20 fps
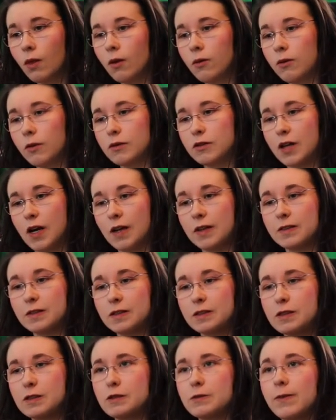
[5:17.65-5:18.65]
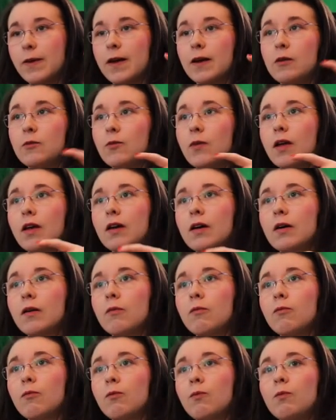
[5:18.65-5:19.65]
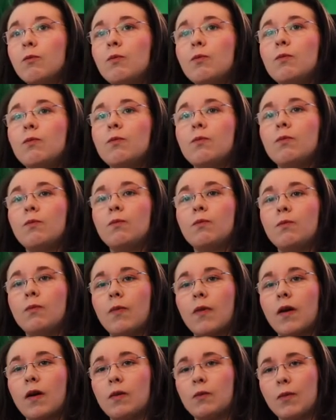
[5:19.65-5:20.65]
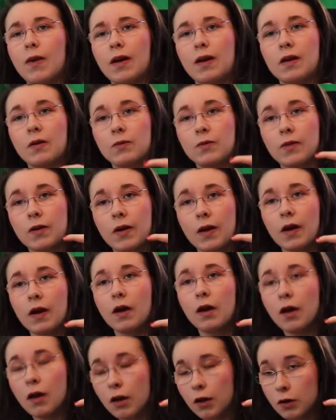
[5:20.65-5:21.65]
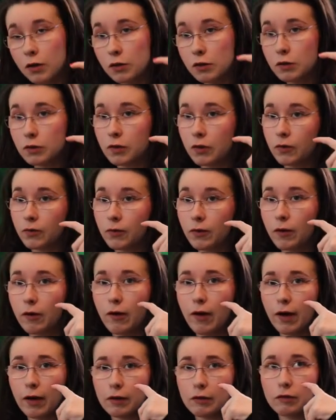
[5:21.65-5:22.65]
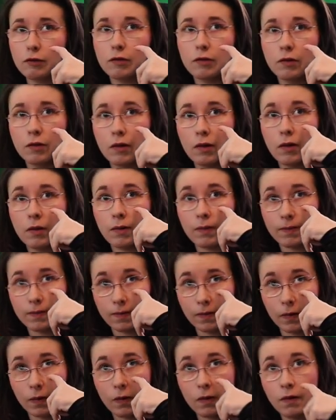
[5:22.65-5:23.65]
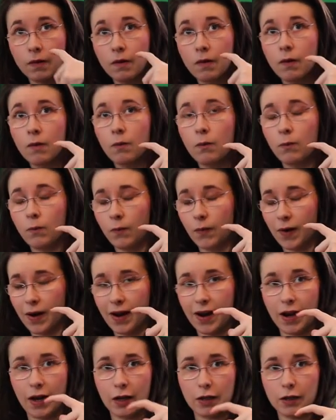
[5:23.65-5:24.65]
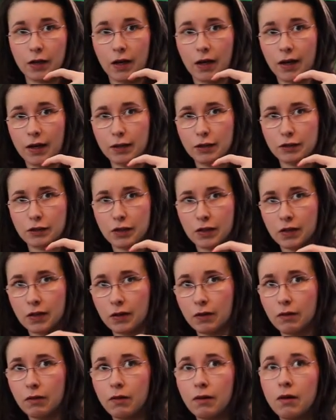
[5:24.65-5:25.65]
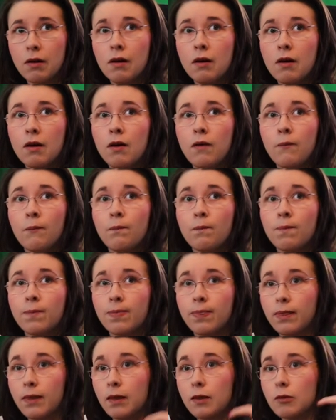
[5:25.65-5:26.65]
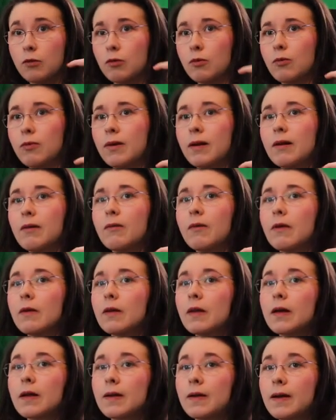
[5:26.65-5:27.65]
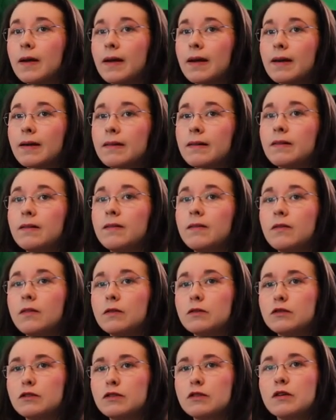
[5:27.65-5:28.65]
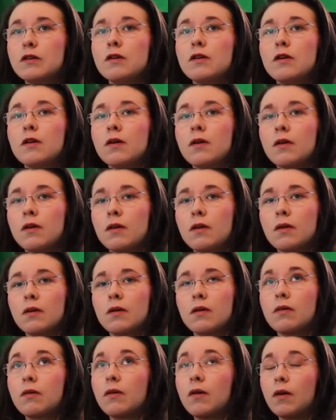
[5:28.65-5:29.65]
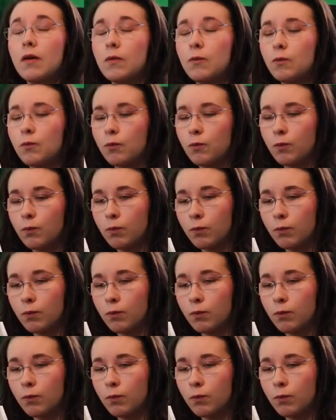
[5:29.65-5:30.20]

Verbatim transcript: which I did do my own makeup, my own makeup today. So if you guys see my eyeshadow, this is what it will look like once you um